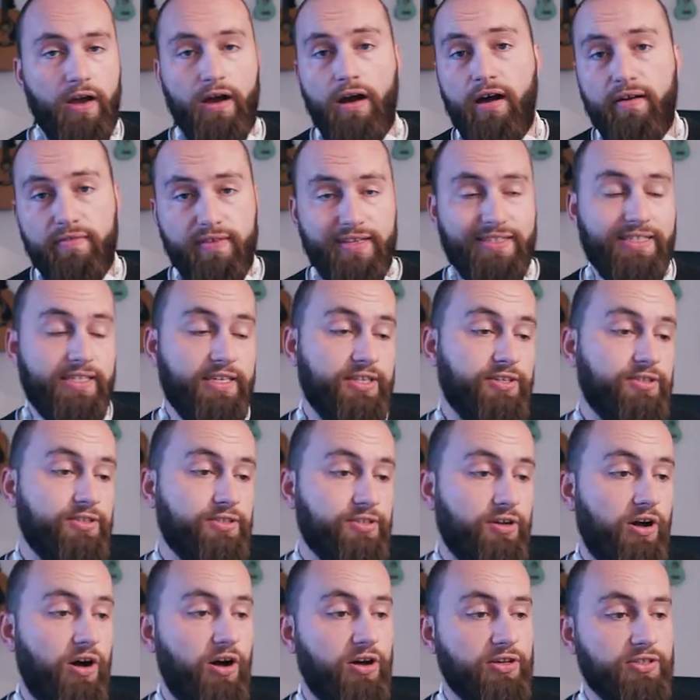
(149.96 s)
Obviously
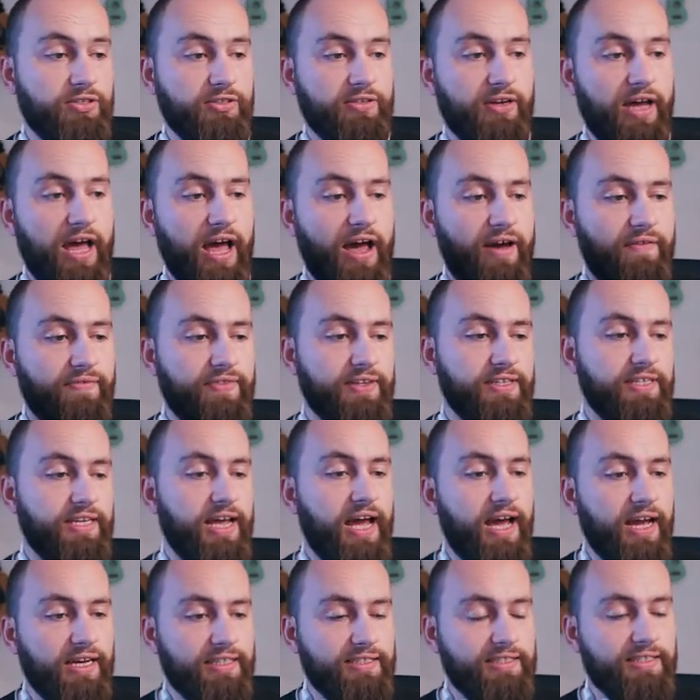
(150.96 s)
you also have the
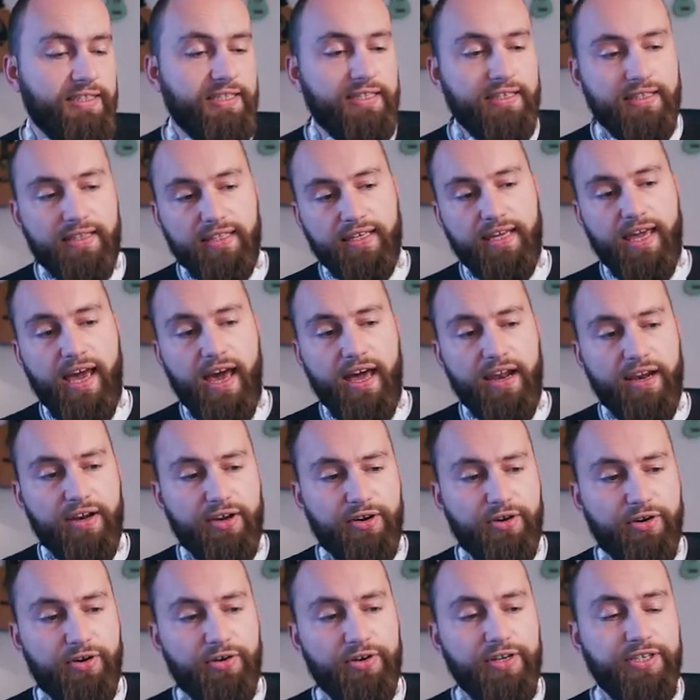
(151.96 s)
tags here, the
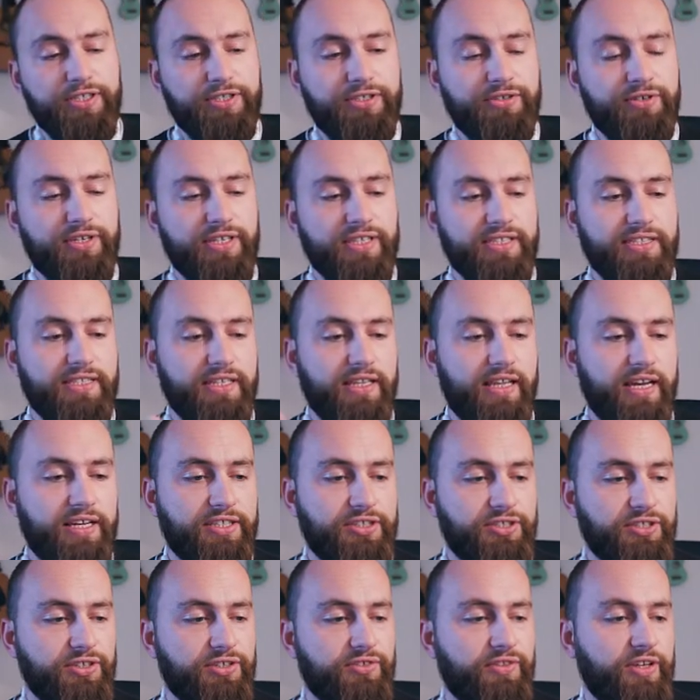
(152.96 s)
categories, you can
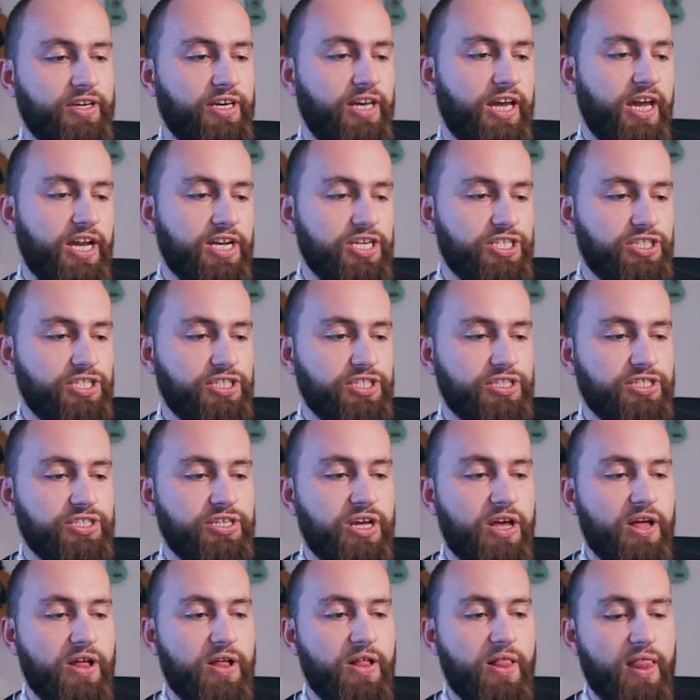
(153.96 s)
select your location
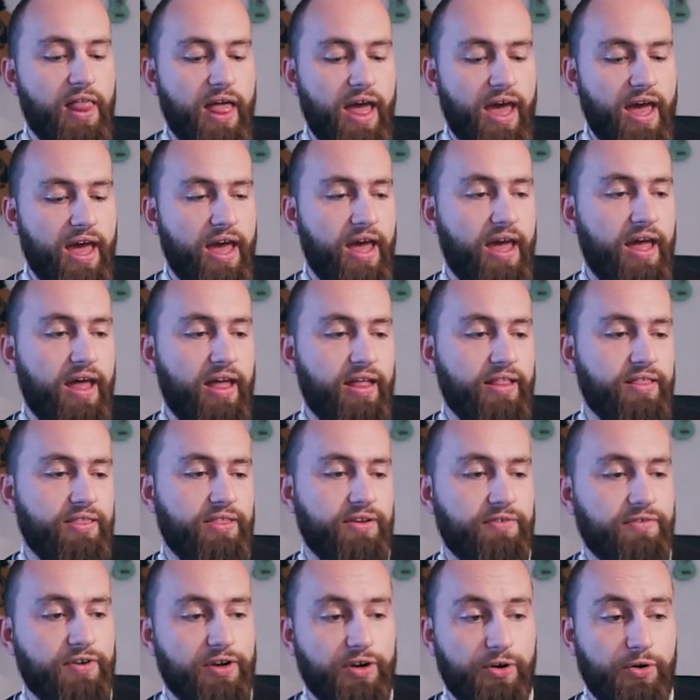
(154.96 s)
and
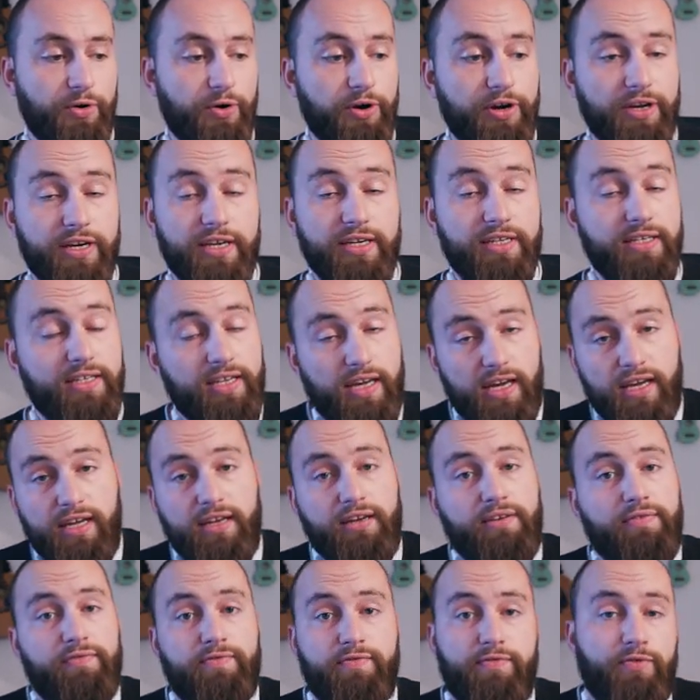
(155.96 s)
the recording
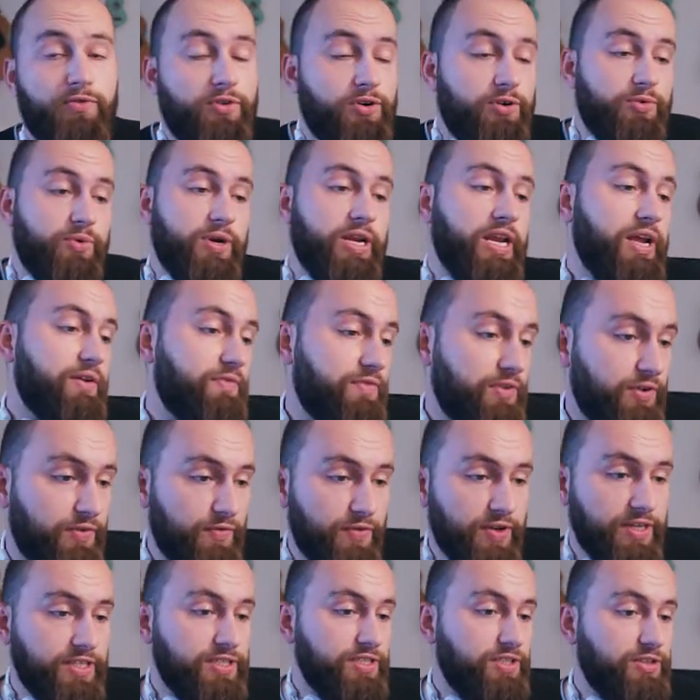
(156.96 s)
date for whatever
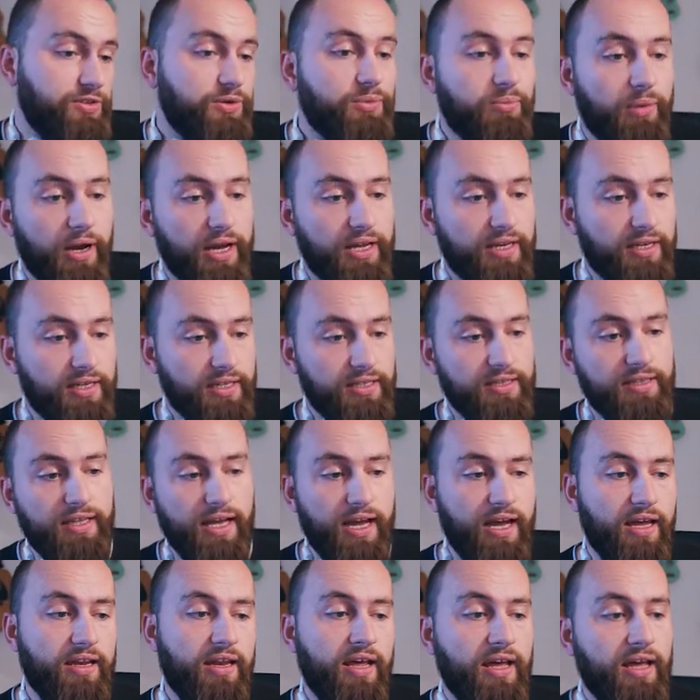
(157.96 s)
reason you might need
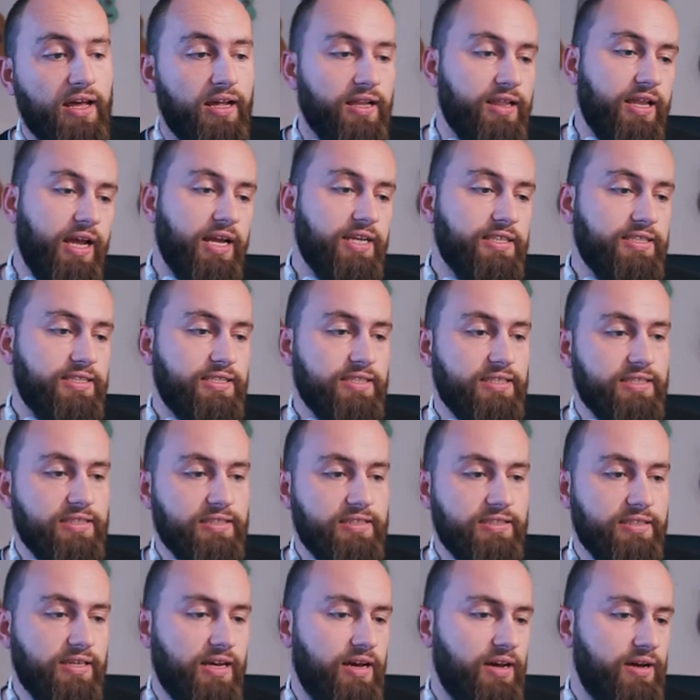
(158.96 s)
that,
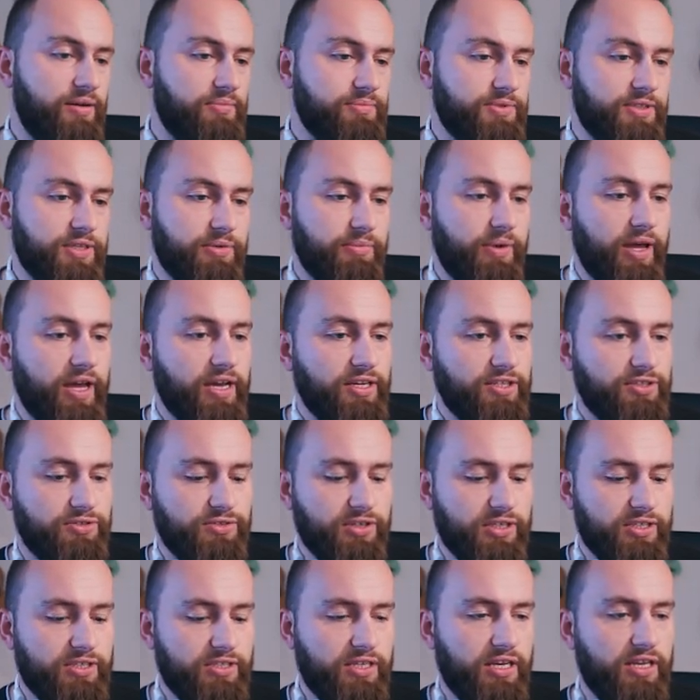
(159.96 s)
license, um, some
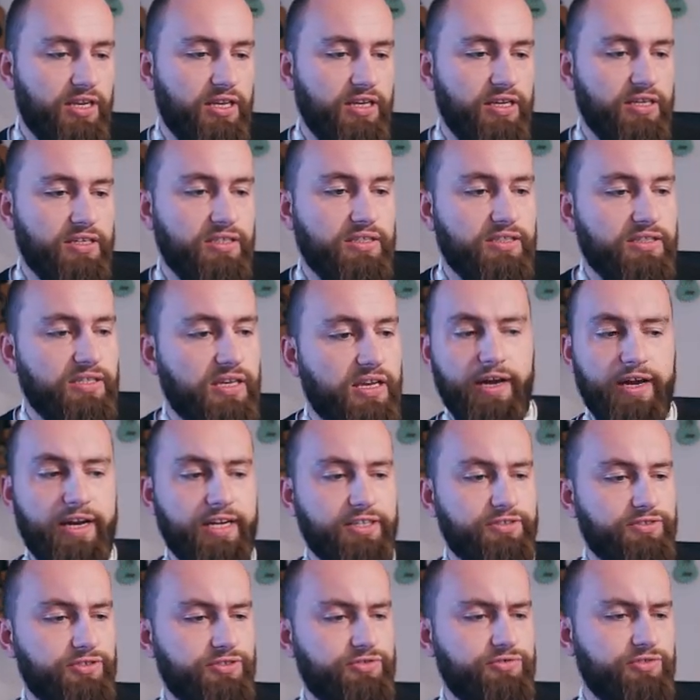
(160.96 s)
extra settings,
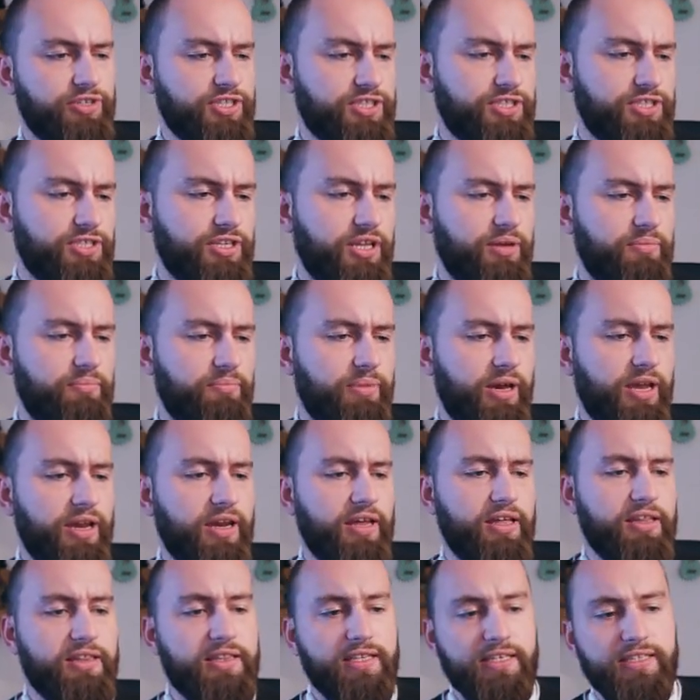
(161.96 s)
age restriction,
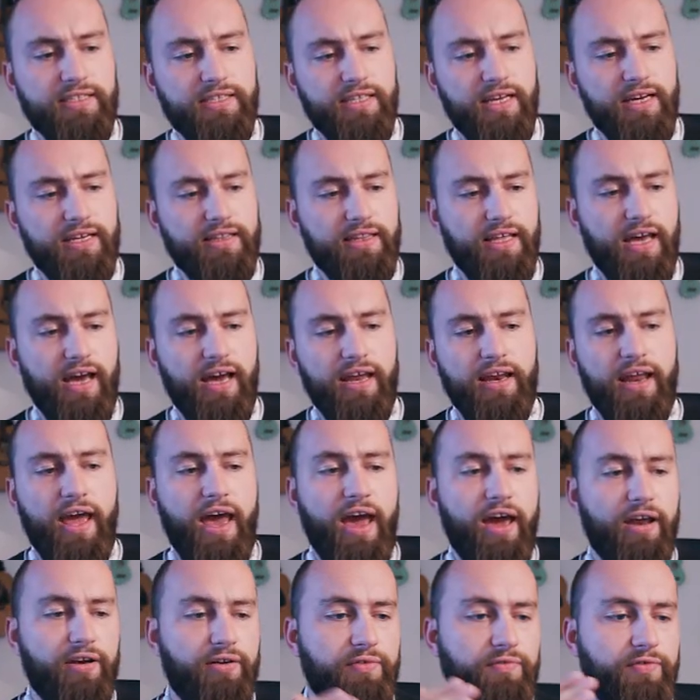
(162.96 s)
embedding, things like that,
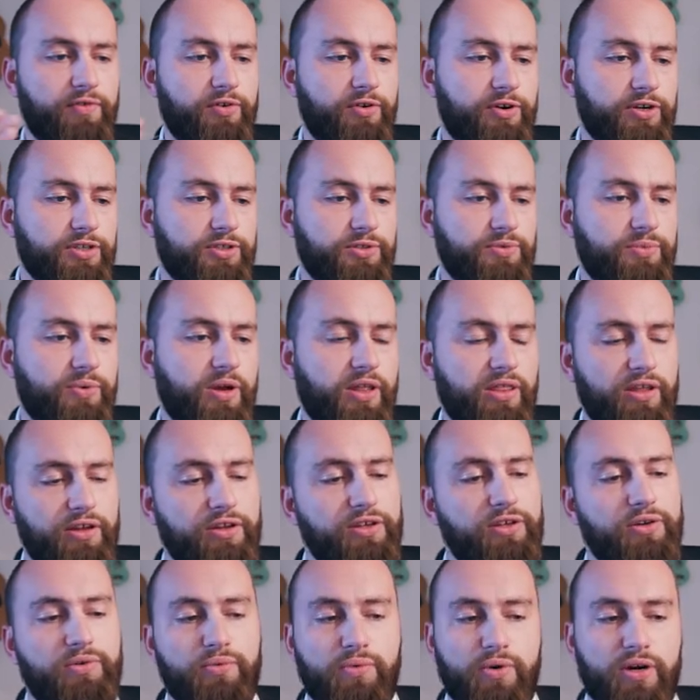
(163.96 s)
and of course whether
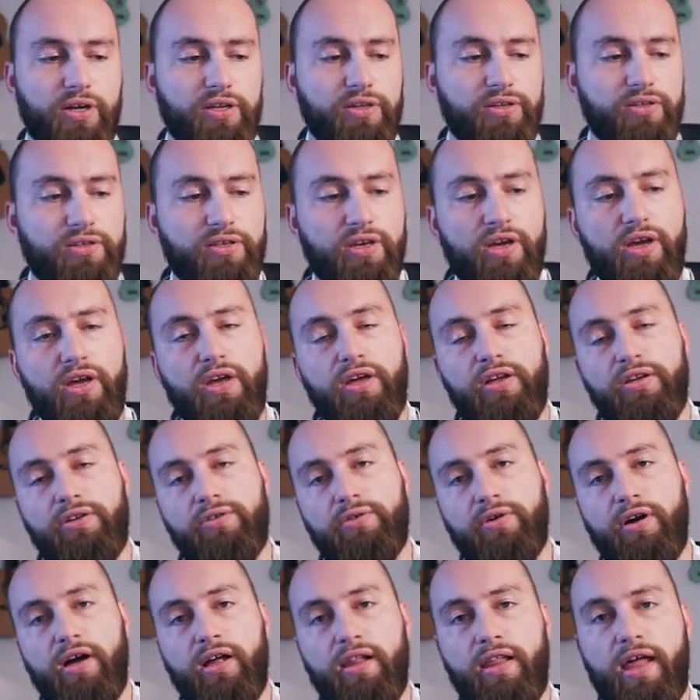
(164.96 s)
you want
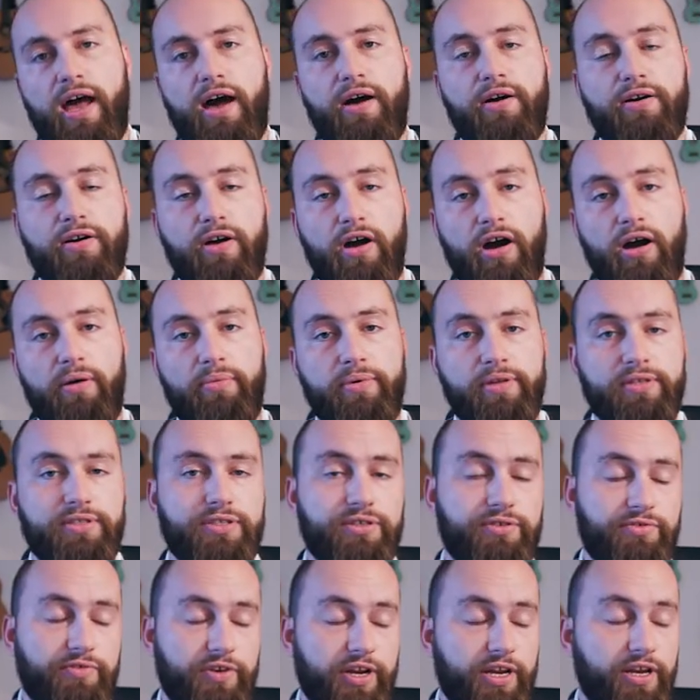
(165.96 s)
to allow comments
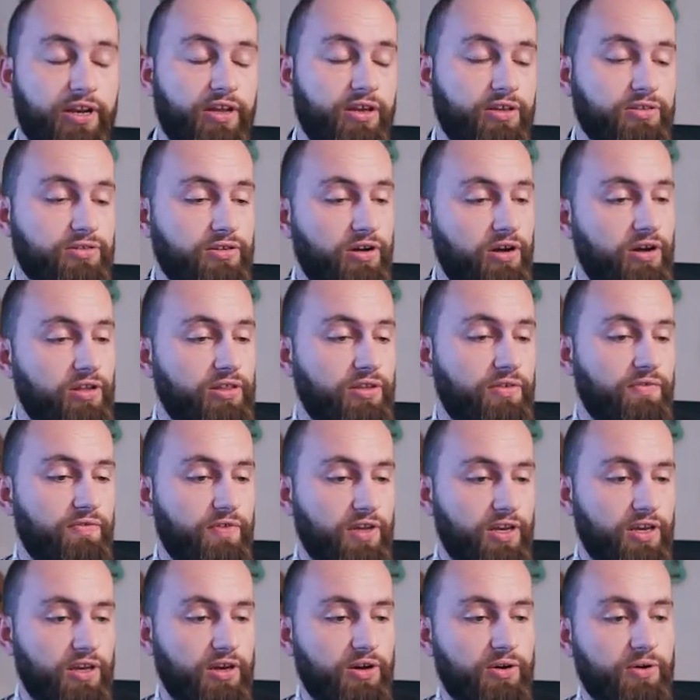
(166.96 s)
and ratings on the
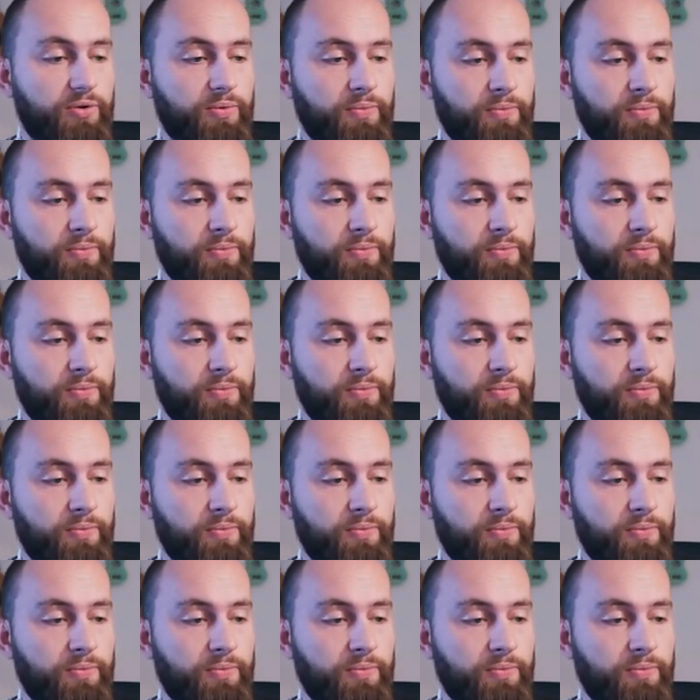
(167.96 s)
video.